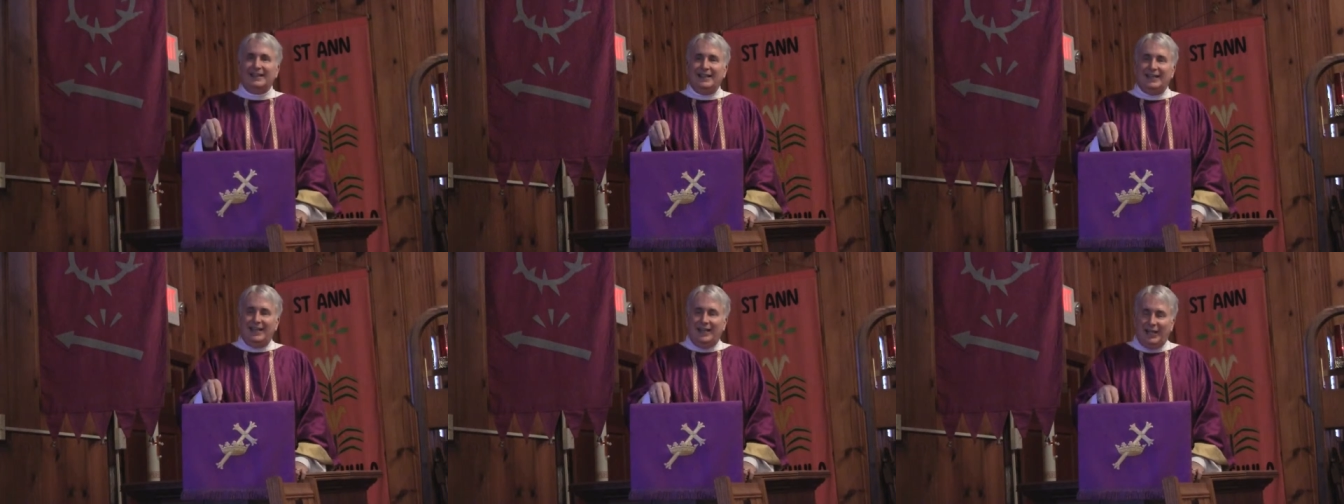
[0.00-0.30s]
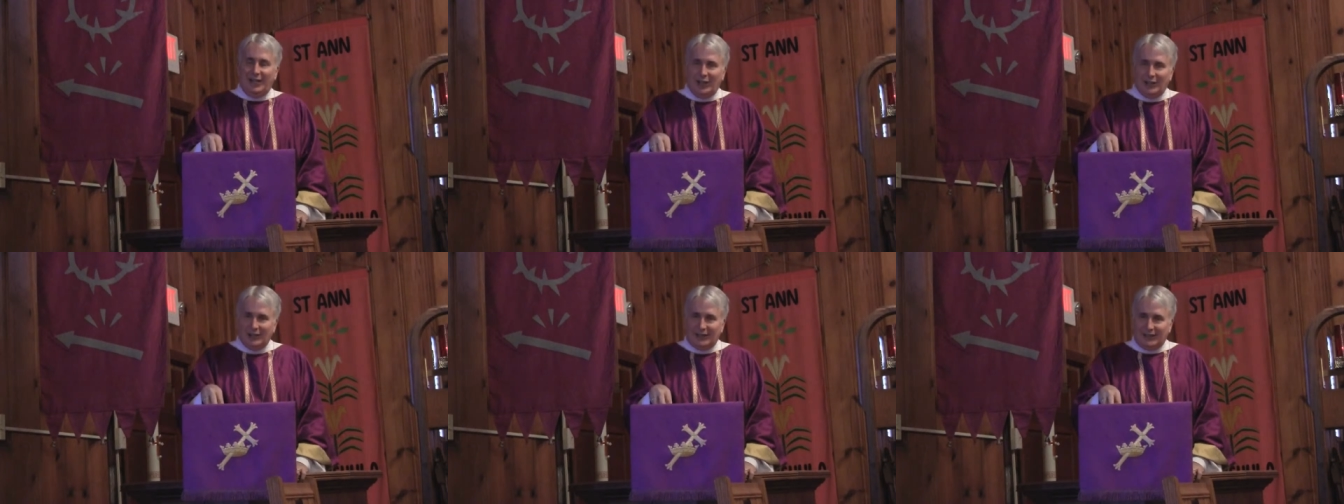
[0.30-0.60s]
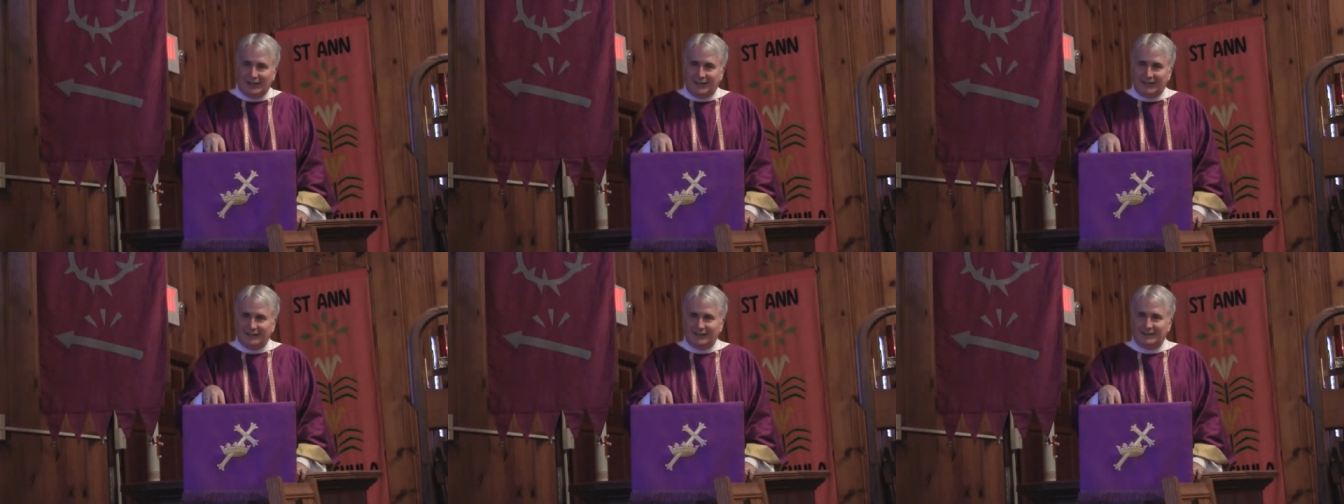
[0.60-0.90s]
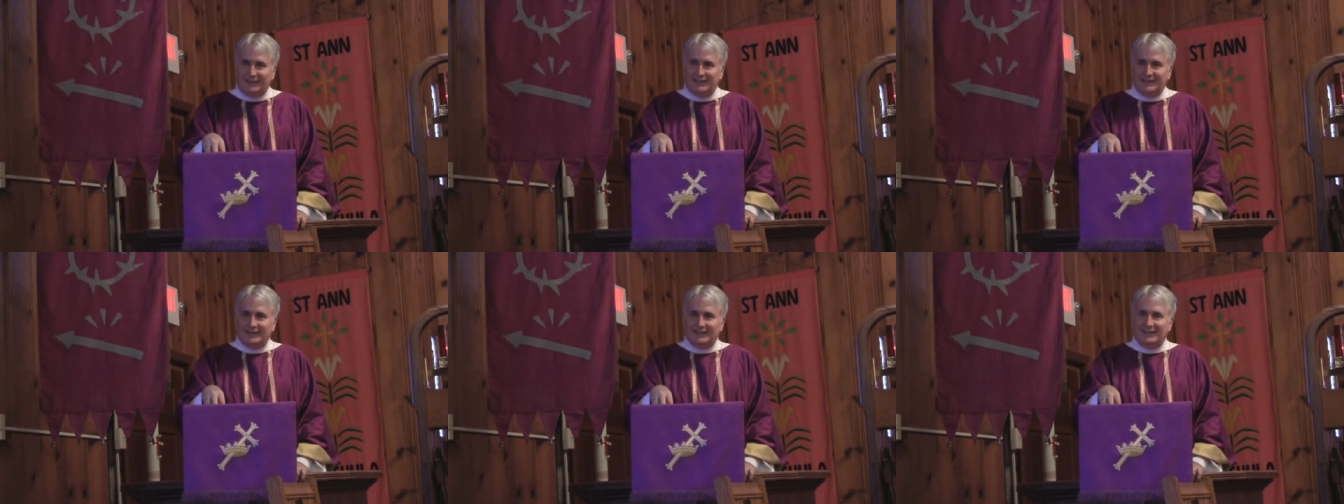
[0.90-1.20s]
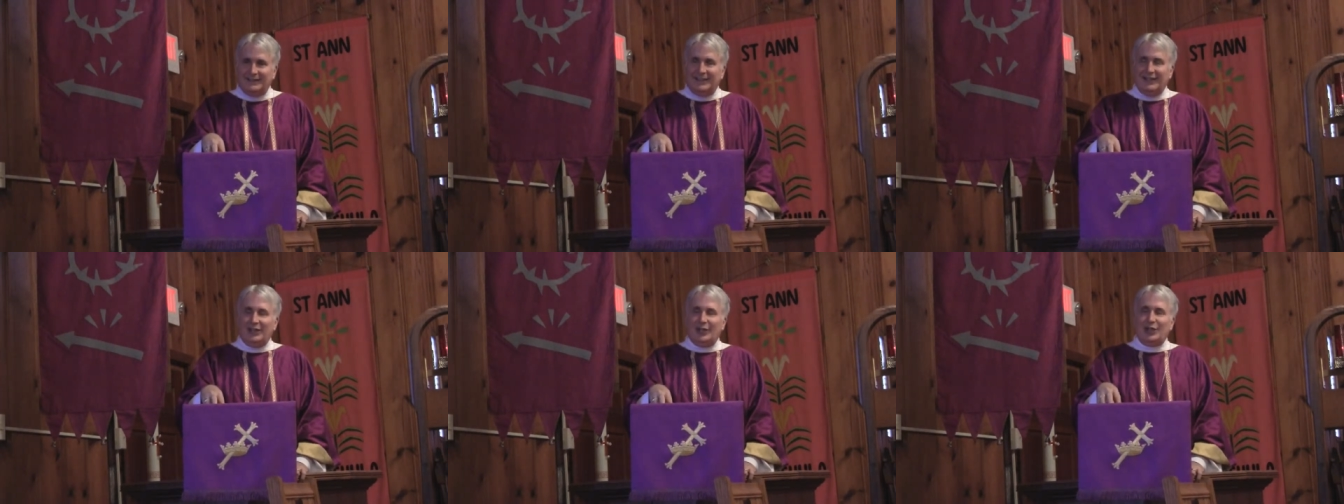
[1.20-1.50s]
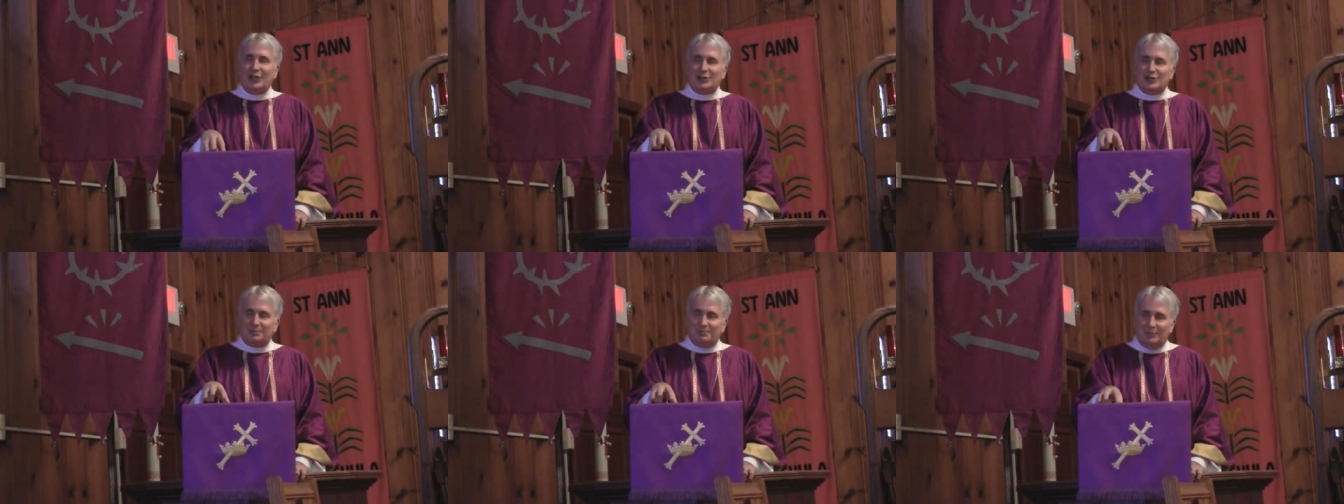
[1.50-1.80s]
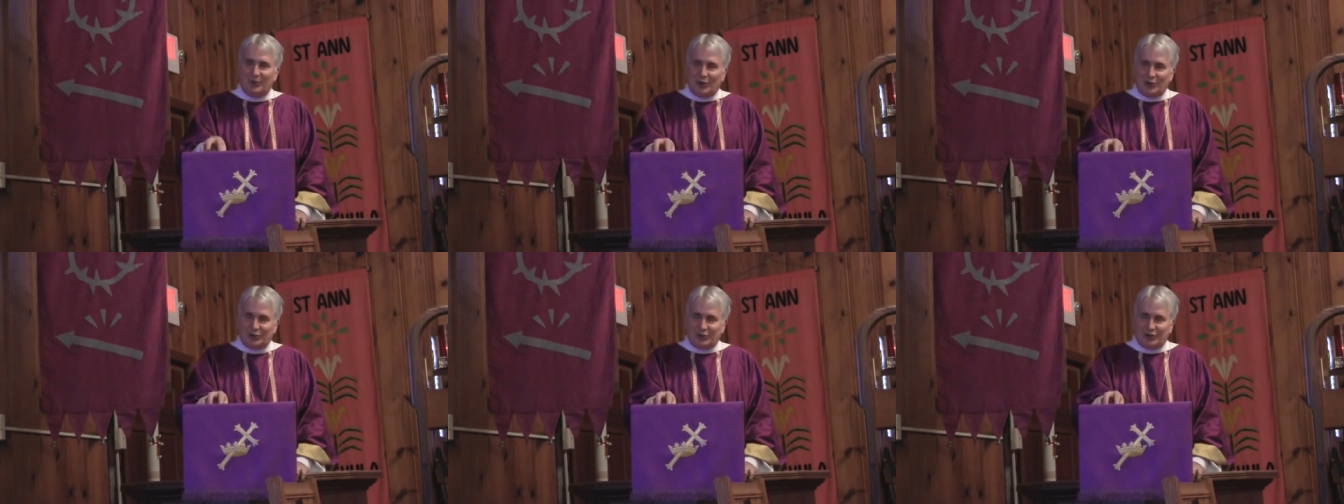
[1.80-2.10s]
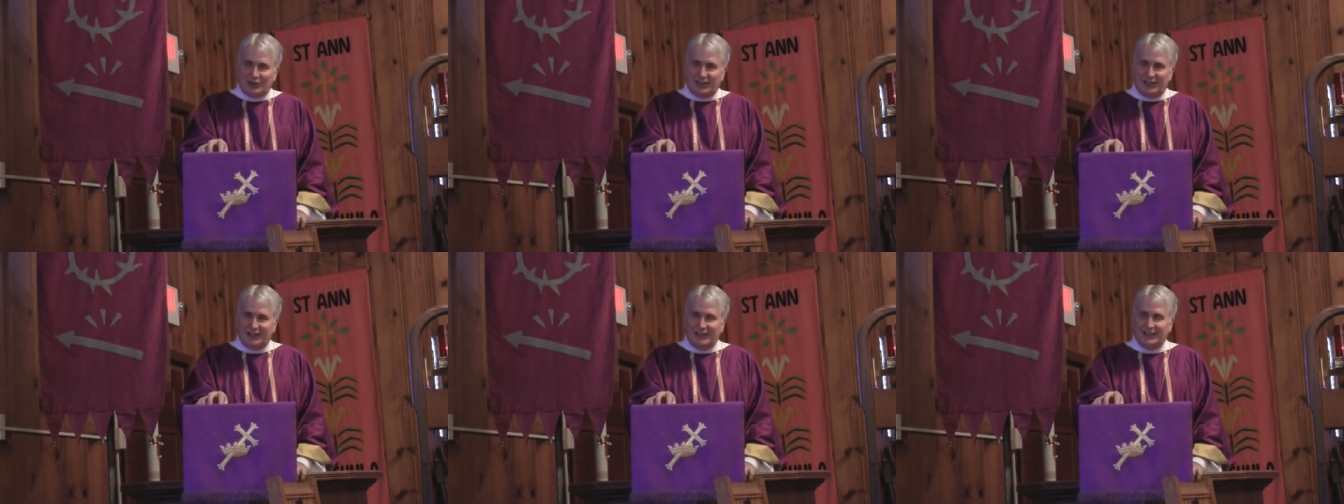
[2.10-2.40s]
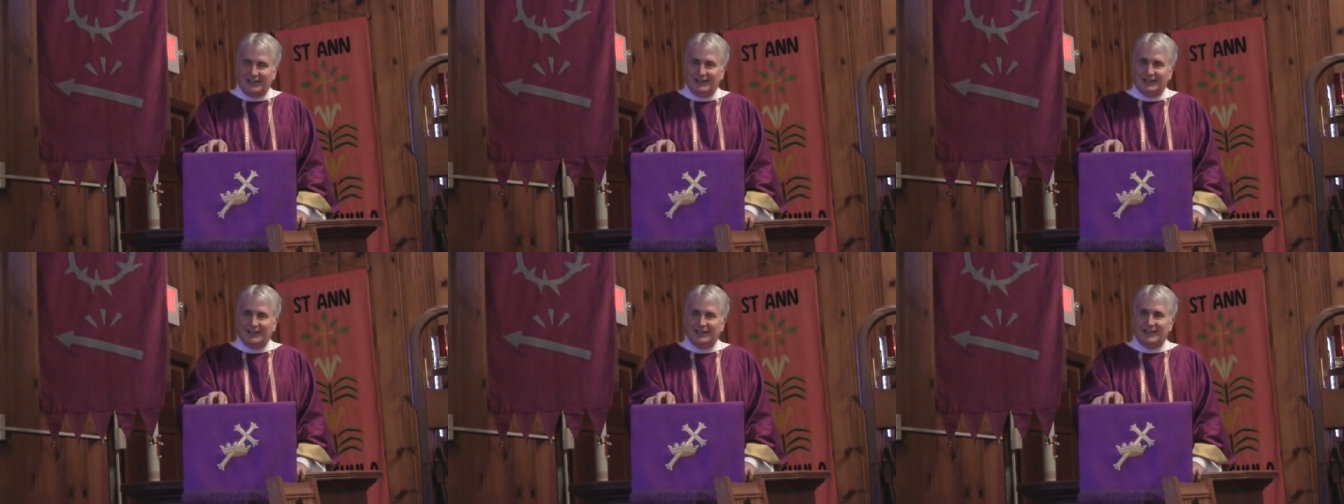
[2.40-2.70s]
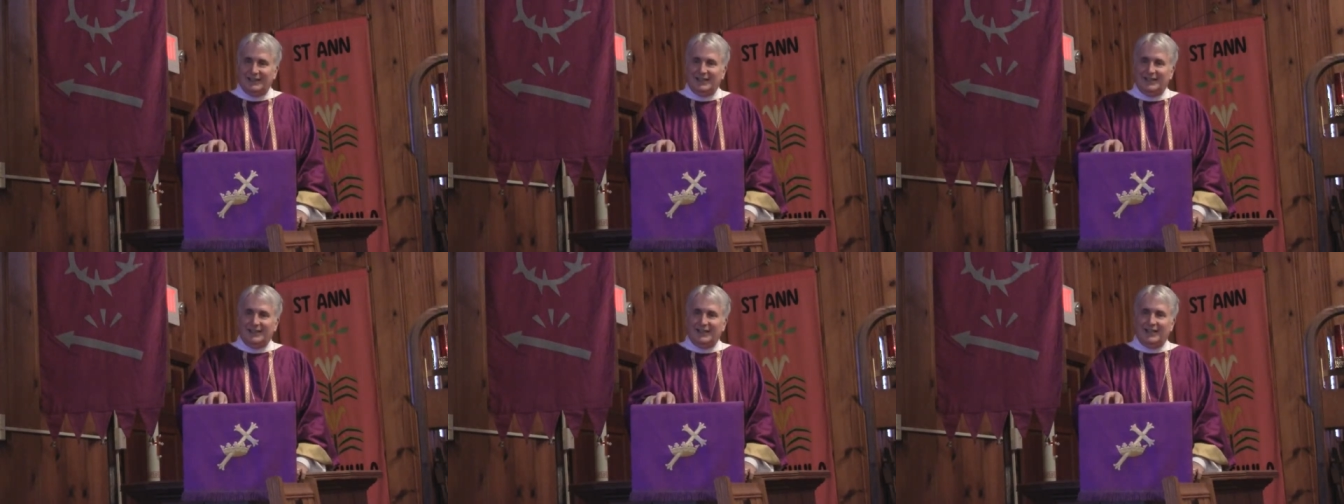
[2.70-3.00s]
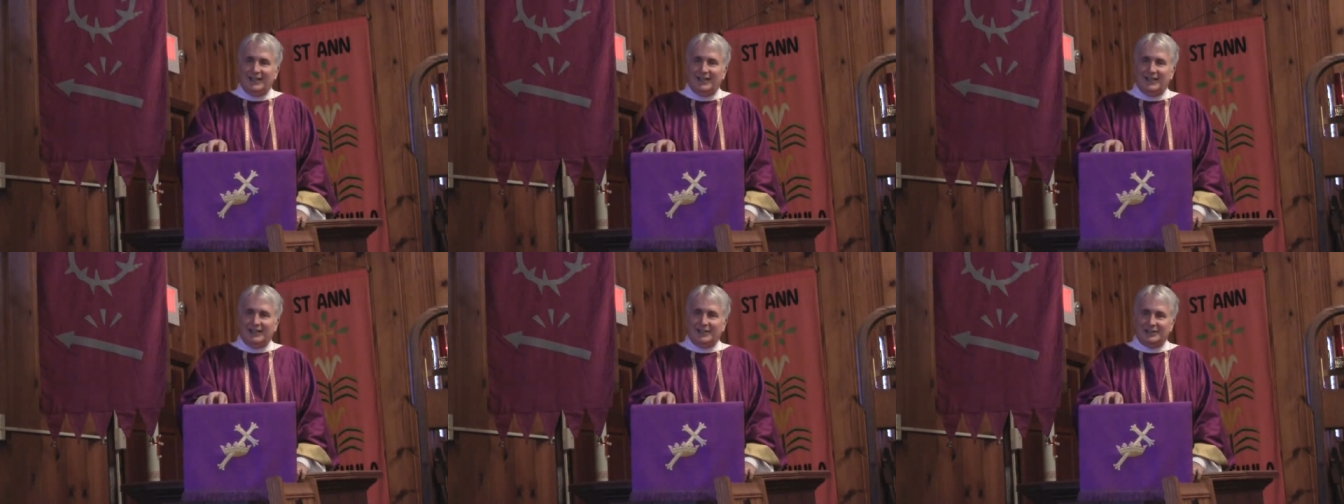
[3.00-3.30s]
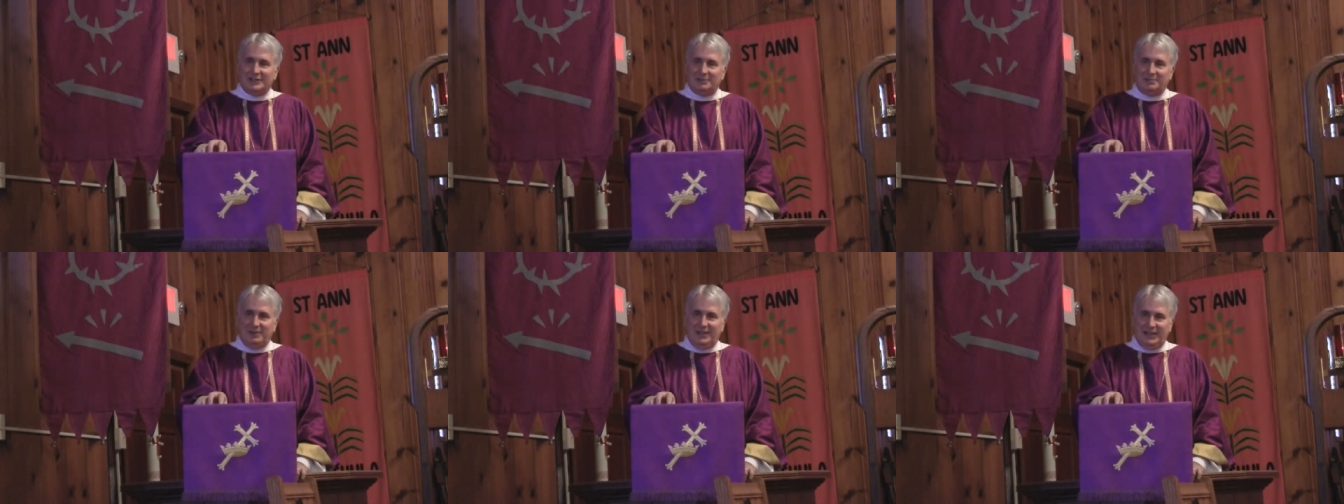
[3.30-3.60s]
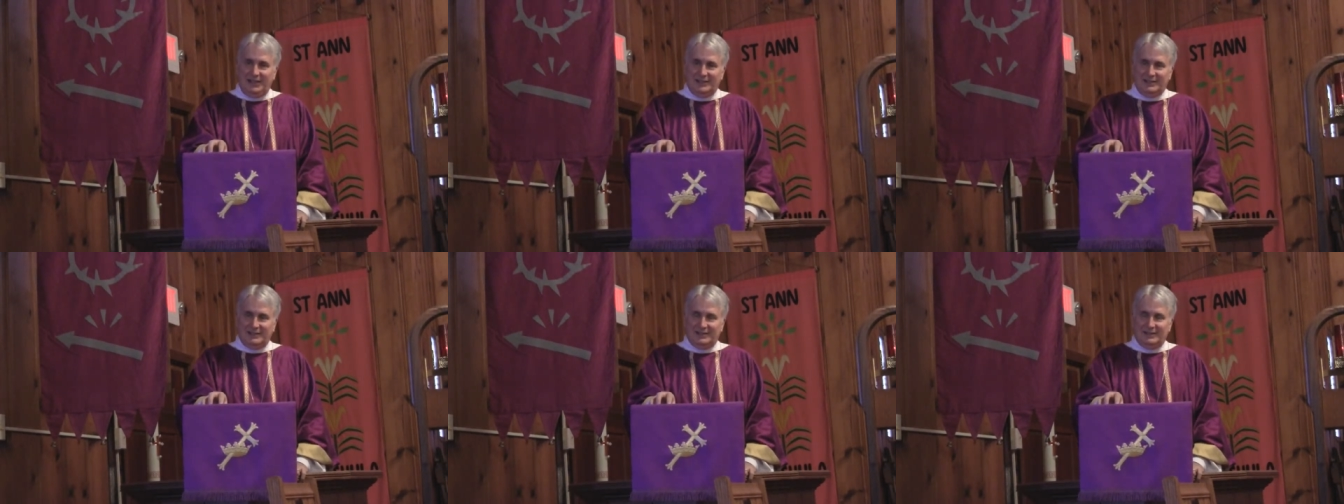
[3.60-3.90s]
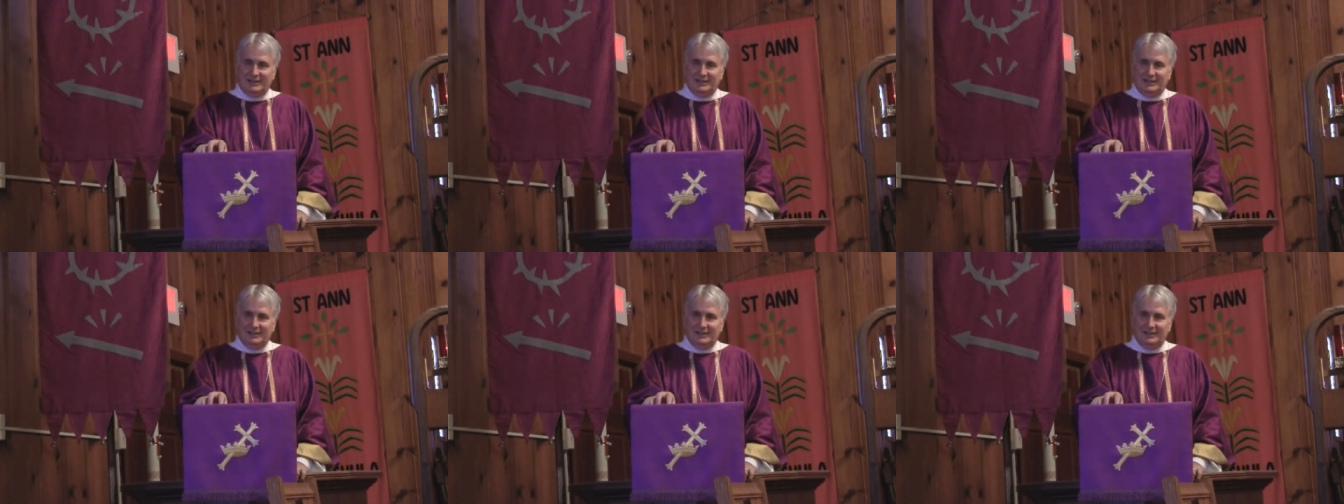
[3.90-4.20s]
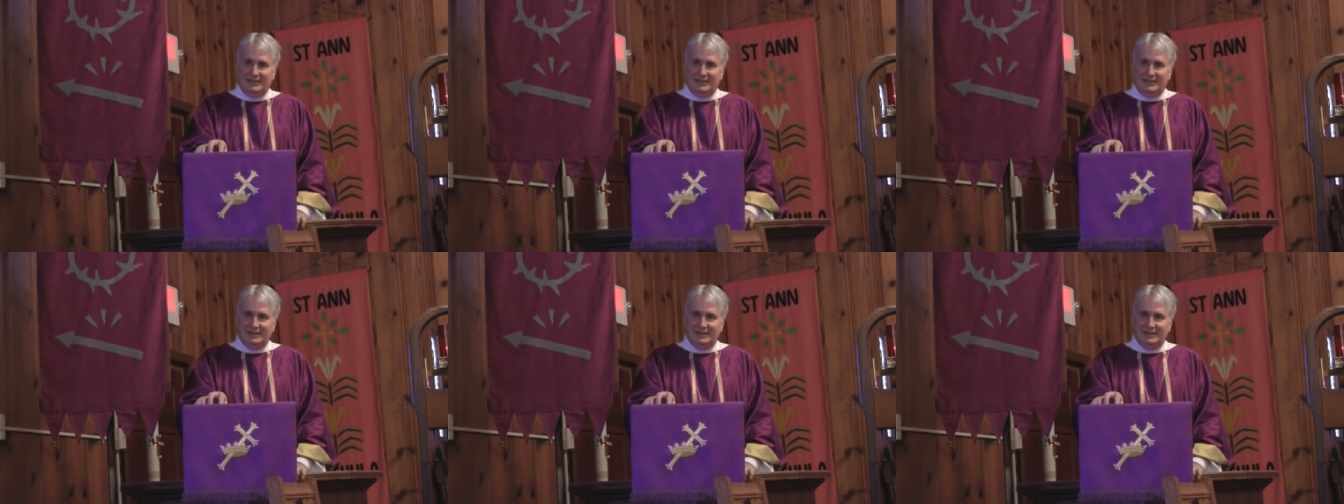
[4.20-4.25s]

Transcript: healing, his mercy, and his peace.